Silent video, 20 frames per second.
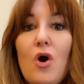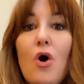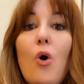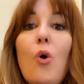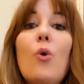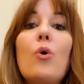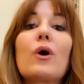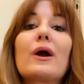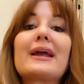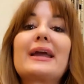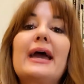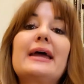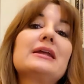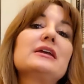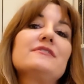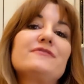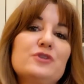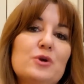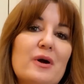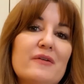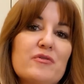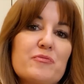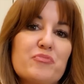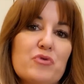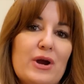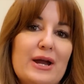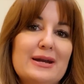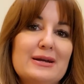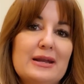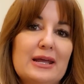or again, if you have a
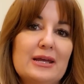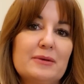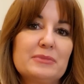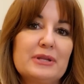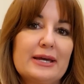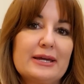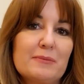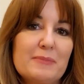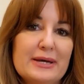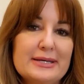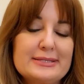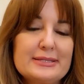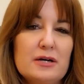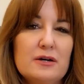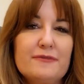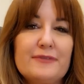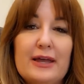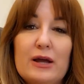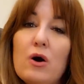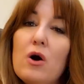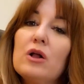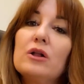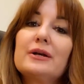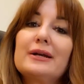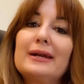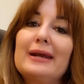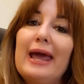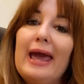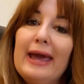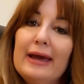brand name like myself, they call it
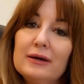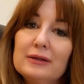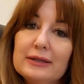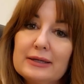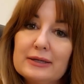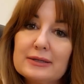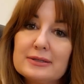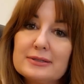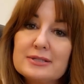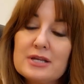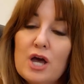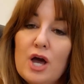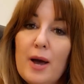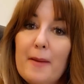an alias,